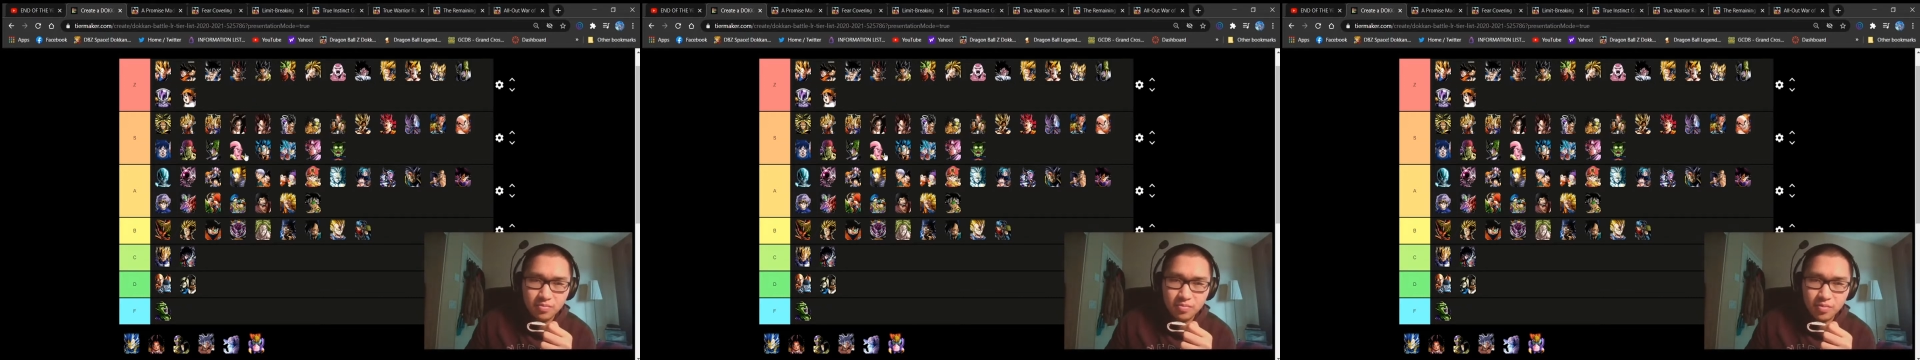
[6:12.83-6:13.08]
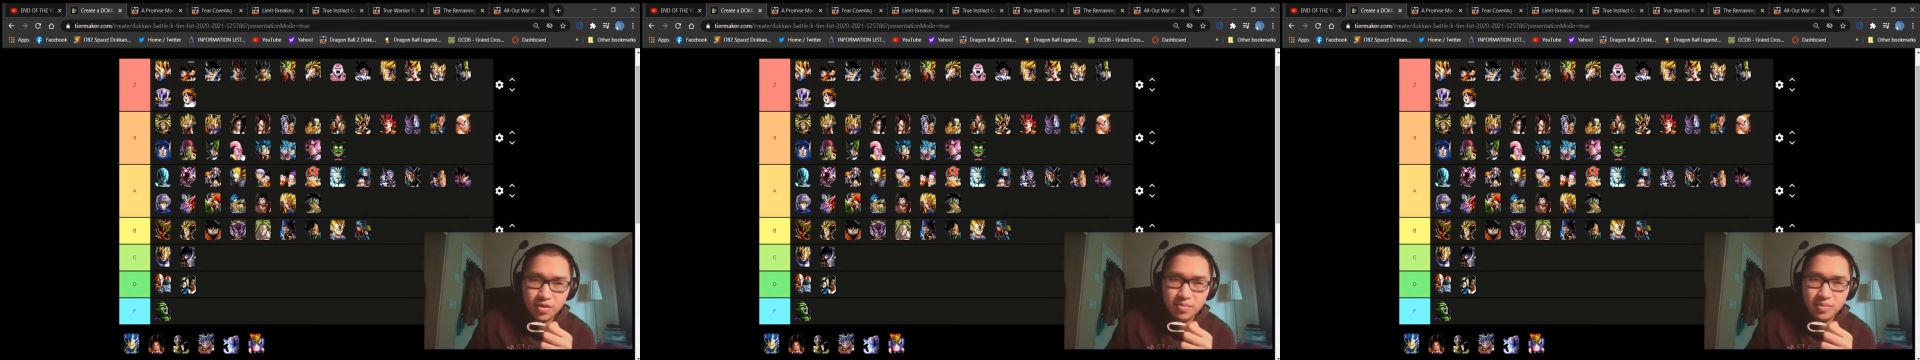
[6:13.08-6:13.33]

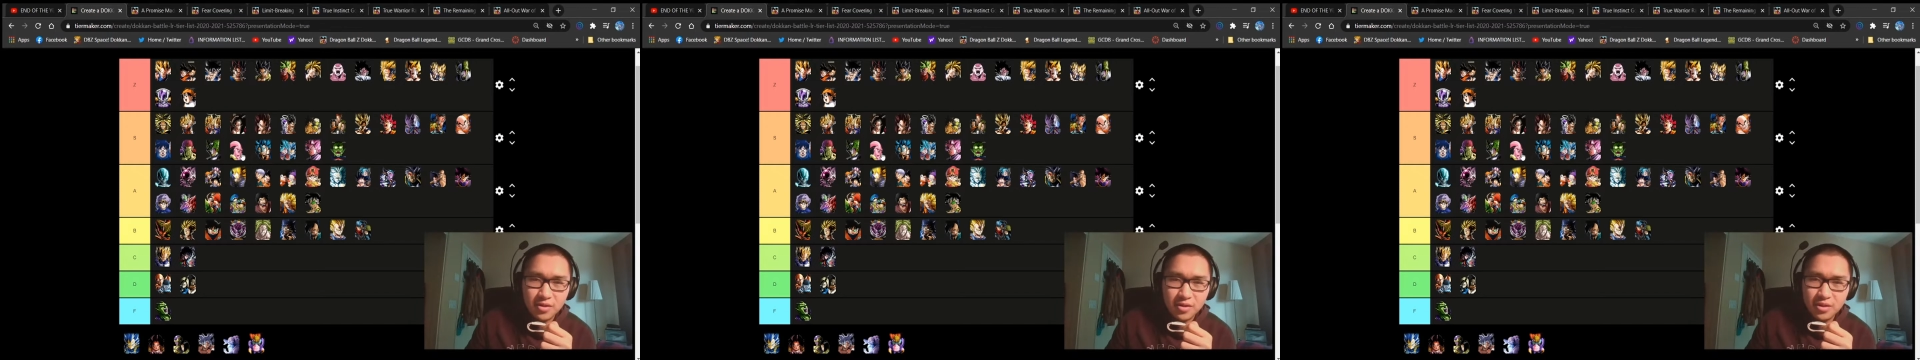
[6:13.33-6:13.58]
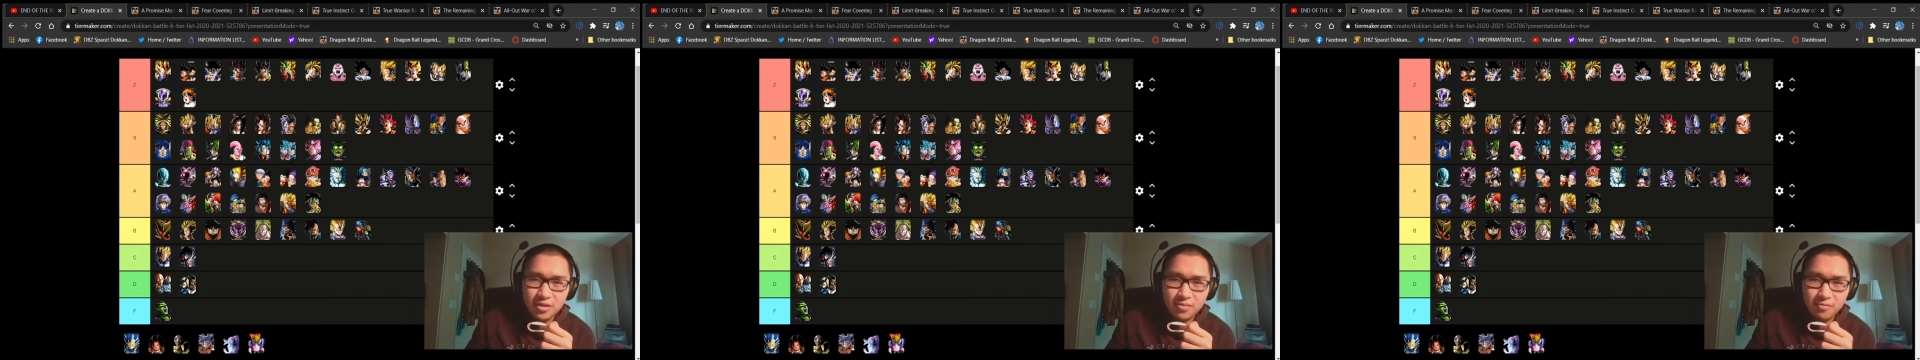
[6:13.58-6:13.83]

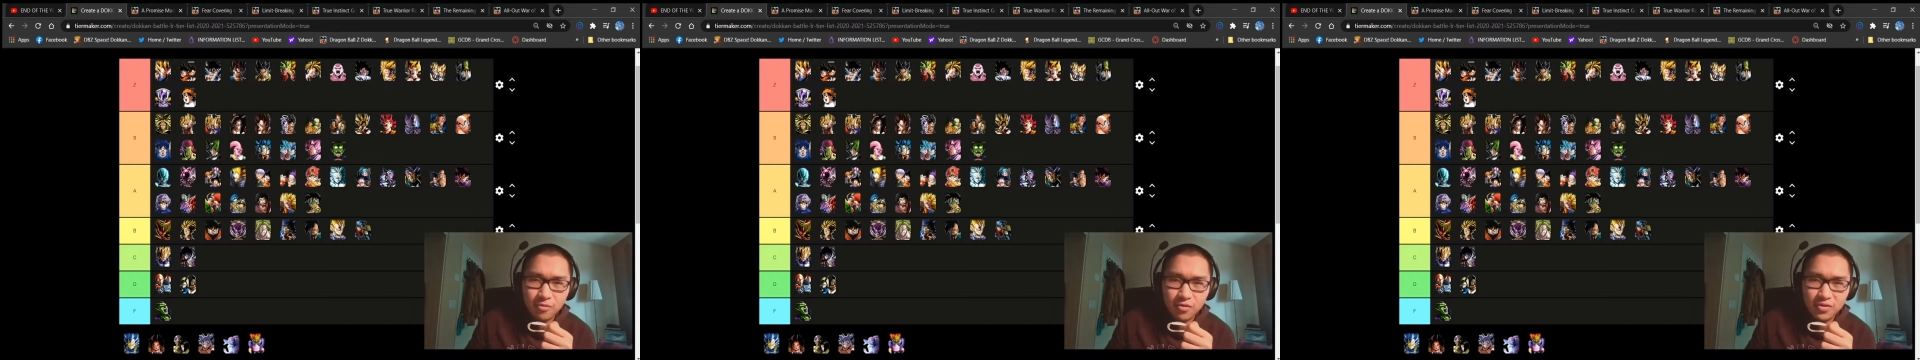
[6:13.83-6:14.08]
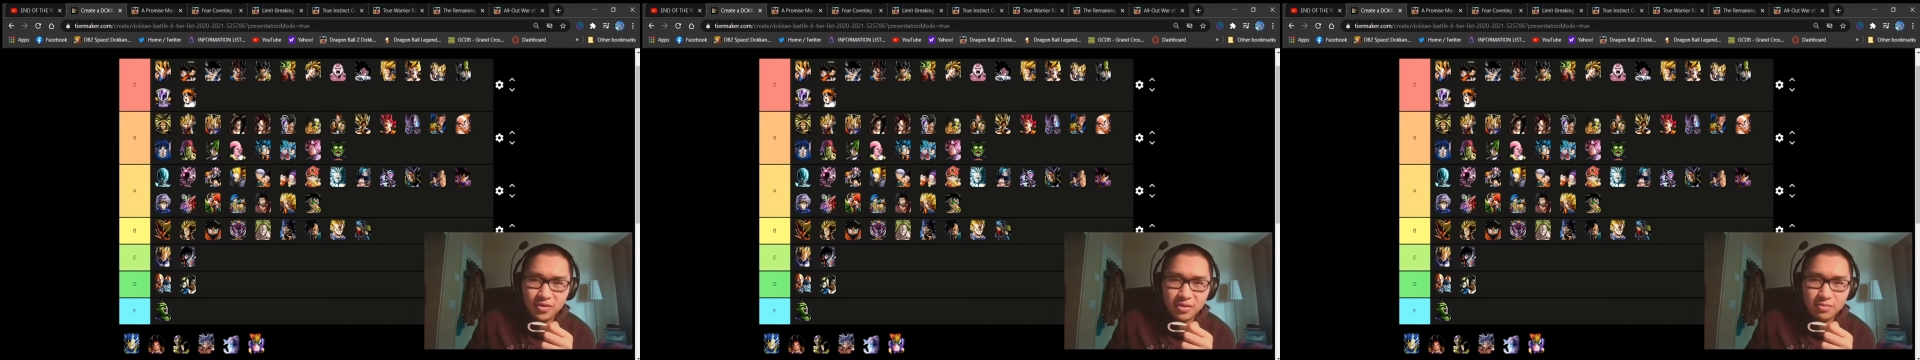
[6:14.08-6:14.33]
B-Pan
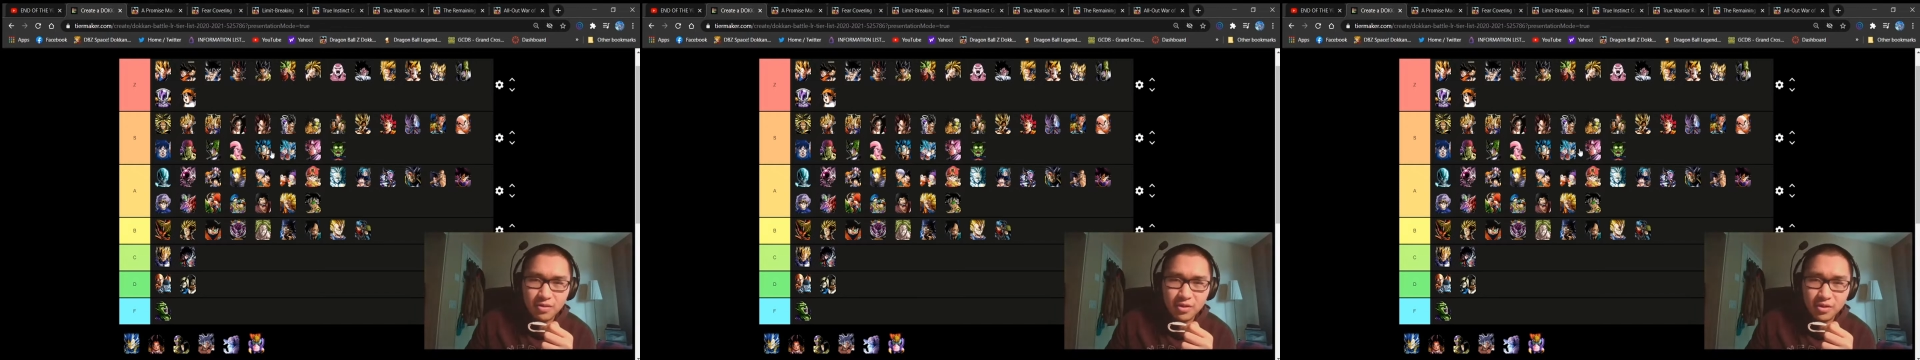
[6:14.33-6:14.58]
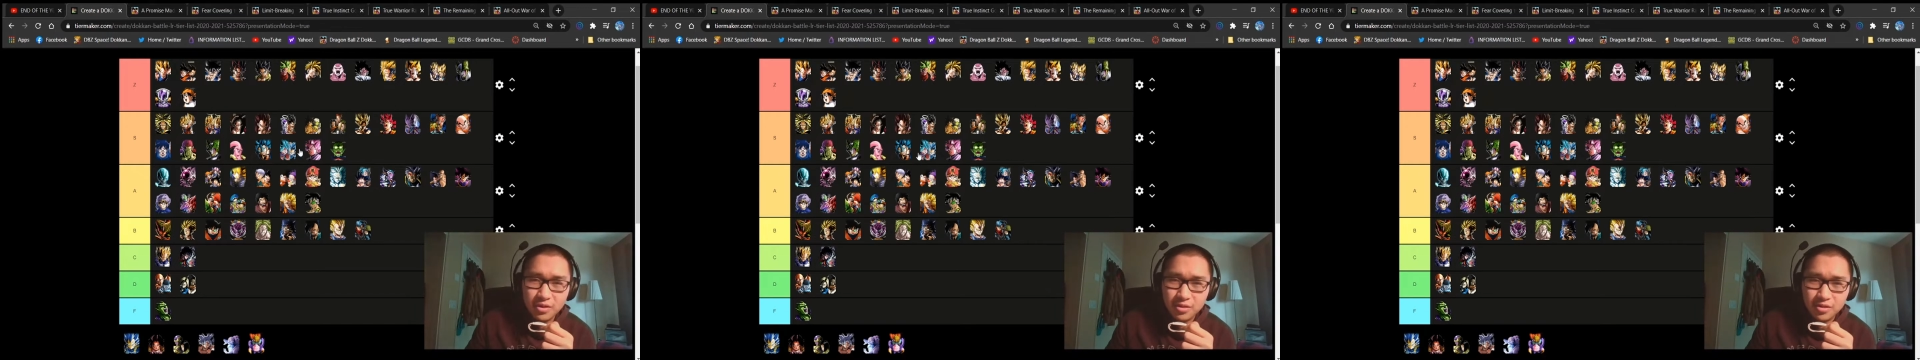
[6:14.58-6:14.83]
works as
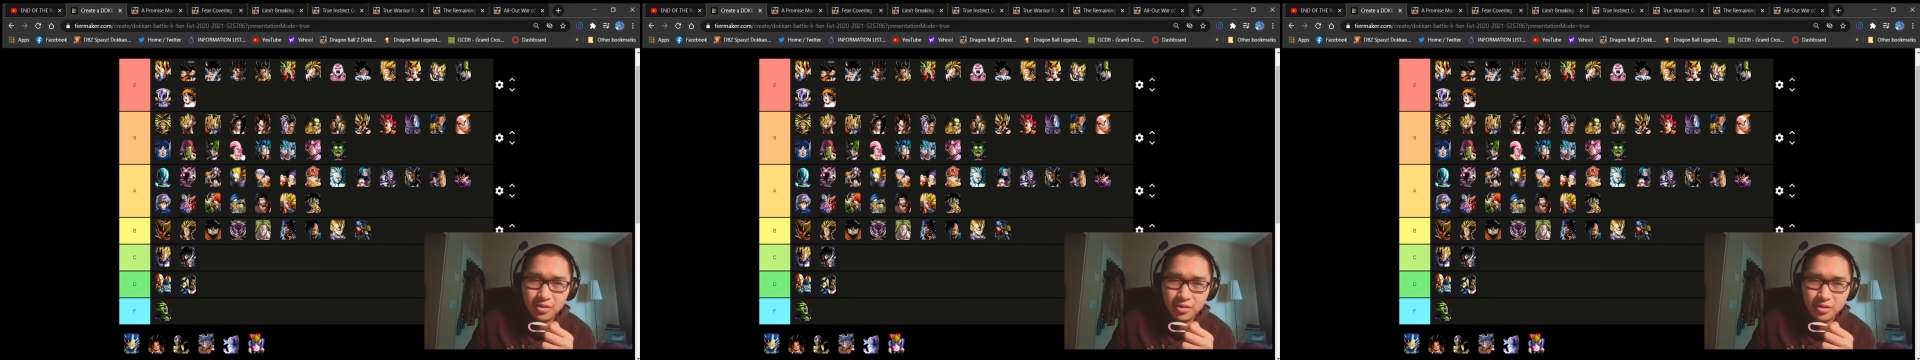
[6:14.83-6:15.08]
well.